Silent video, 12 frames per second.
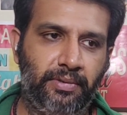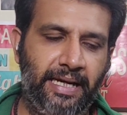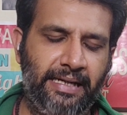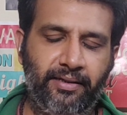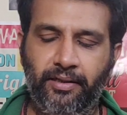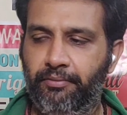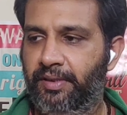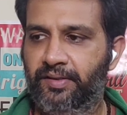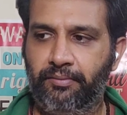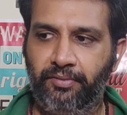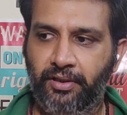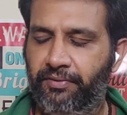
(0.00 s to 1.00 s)
that can be
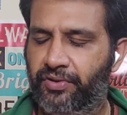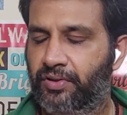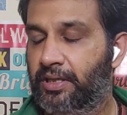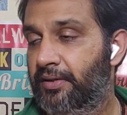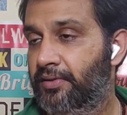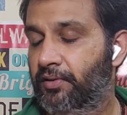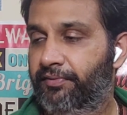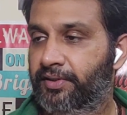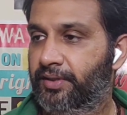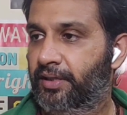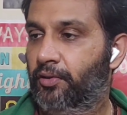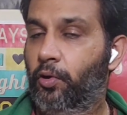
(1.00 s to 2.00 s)
something which starts off
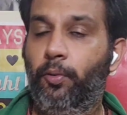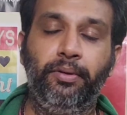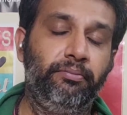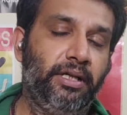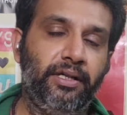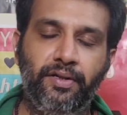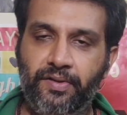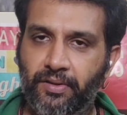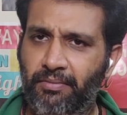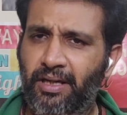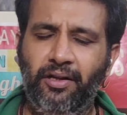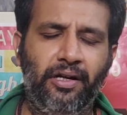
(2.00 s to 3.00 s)
as a coping
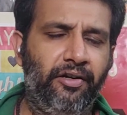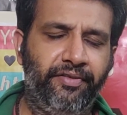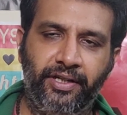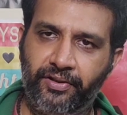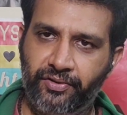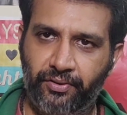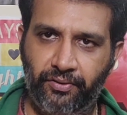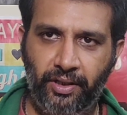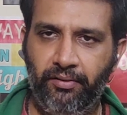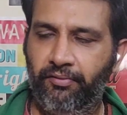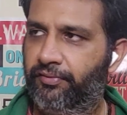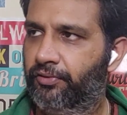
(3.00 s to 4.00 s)
mechanism, any kind of addiction,
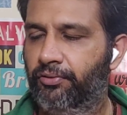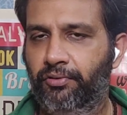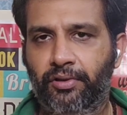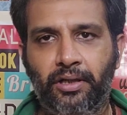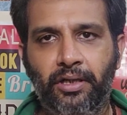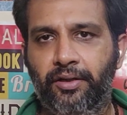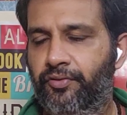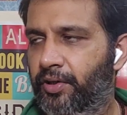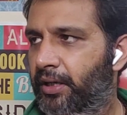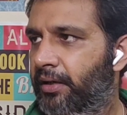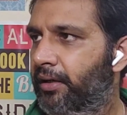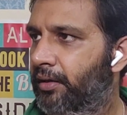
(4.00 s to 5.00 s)
food,
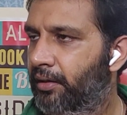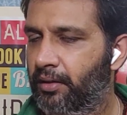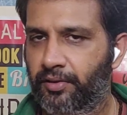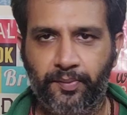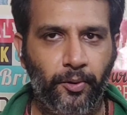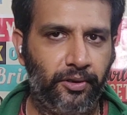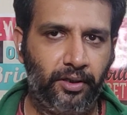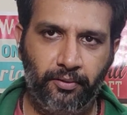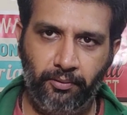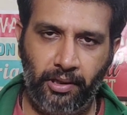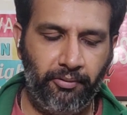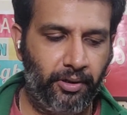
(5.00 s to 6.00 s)
drink, smoking,
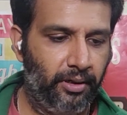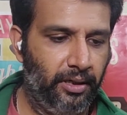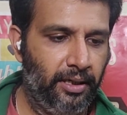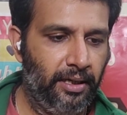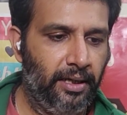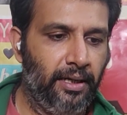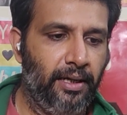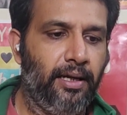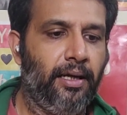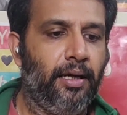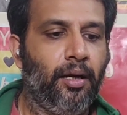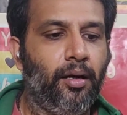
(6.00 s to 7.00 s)
whatever.
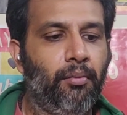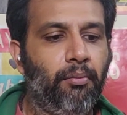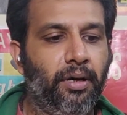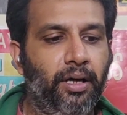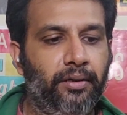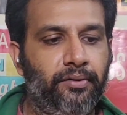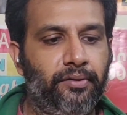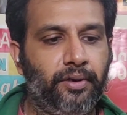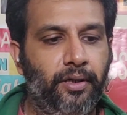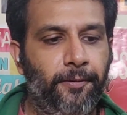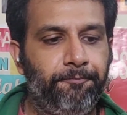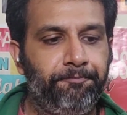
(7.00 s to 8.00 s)
But
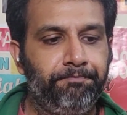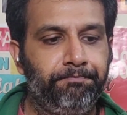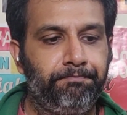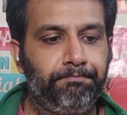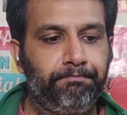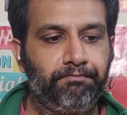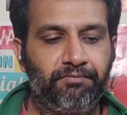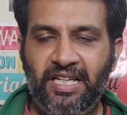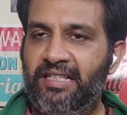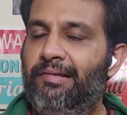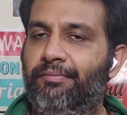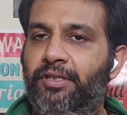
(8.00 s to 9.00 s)

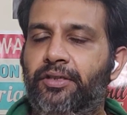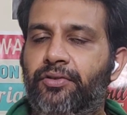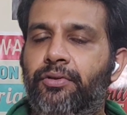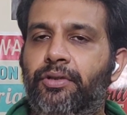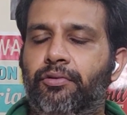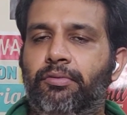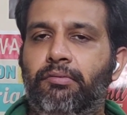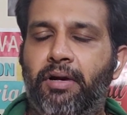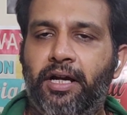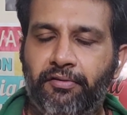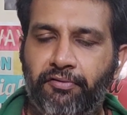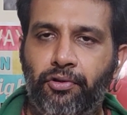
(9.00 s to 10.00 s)
that's something that you need to be
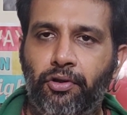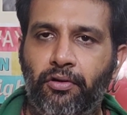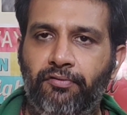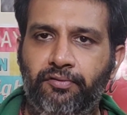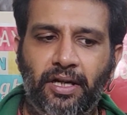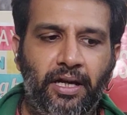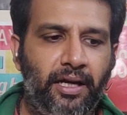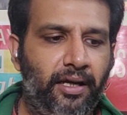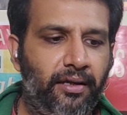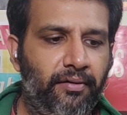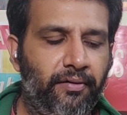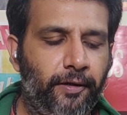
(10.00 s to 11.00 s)
mindful of.
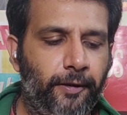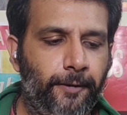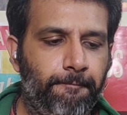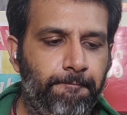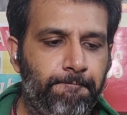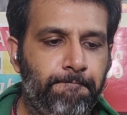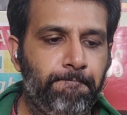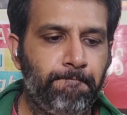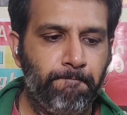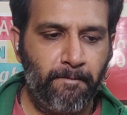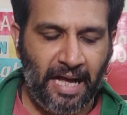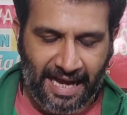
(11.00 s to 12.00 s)
And
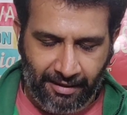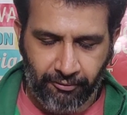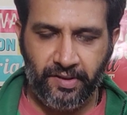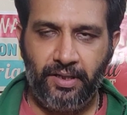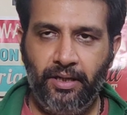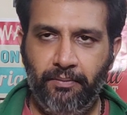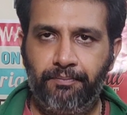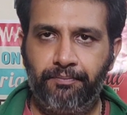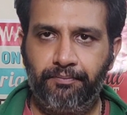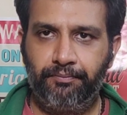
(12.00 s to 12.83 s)
I would say